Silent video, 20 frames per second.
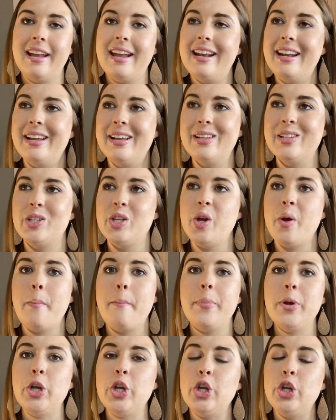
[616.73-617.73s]
it is
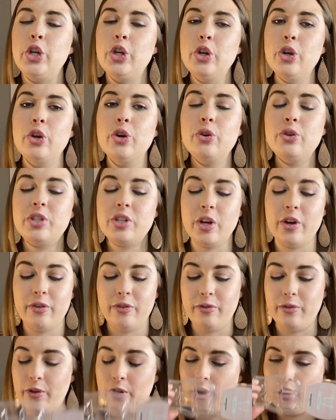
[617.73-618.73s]

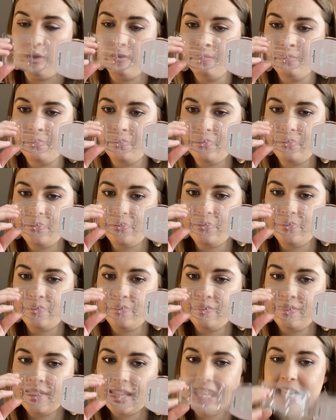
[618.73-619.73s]
beautiful.
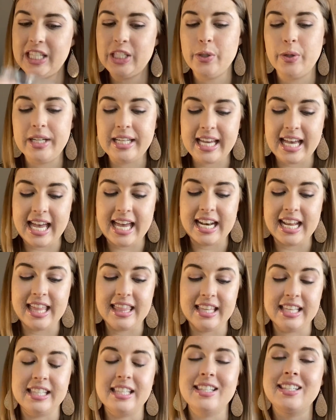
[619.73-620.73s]
So again,
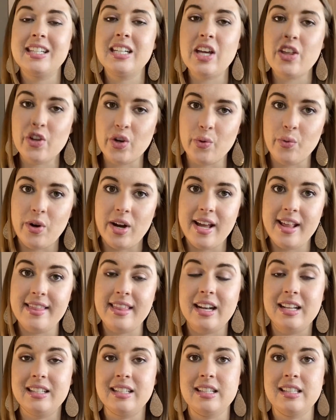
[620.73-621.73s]
this is another one
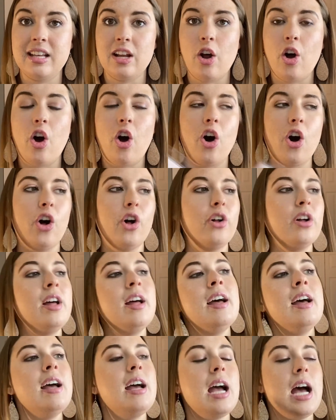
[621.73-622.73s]
that is in that haul.
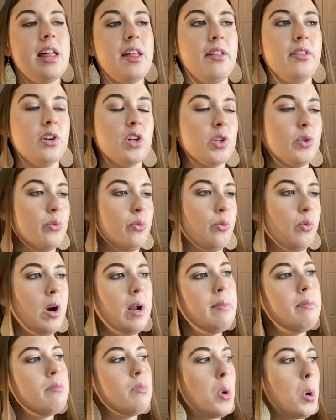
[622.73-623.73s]
And then there's
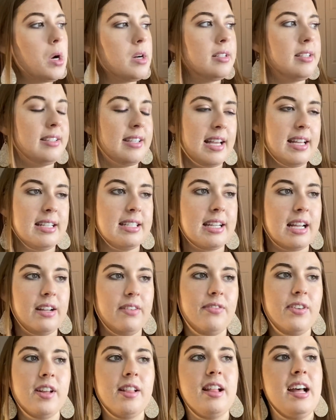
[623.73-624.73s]
one more scent I
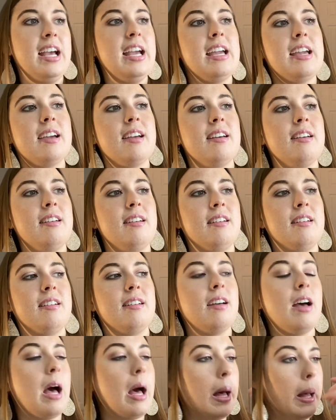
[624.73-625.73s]
feel like
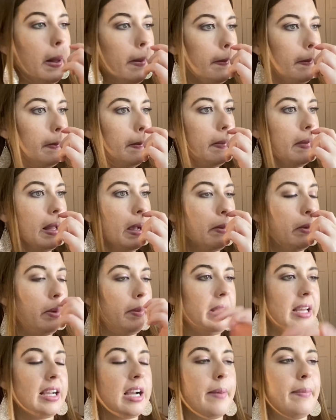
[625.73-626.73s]
um, that will
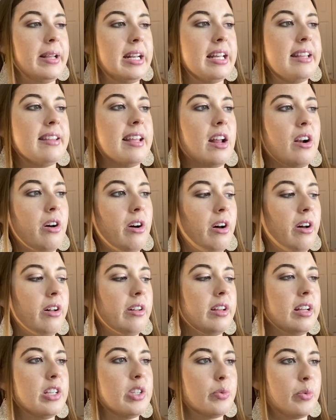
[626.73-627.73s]
be coming in that
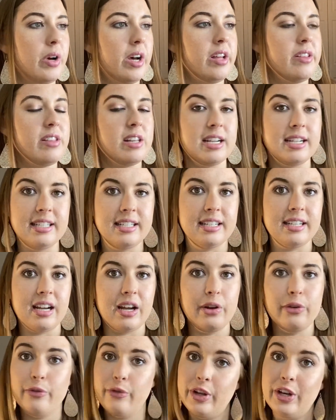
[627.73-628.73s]
haul as well that I did
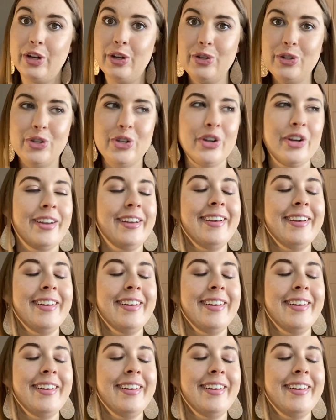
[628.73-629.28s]
not finish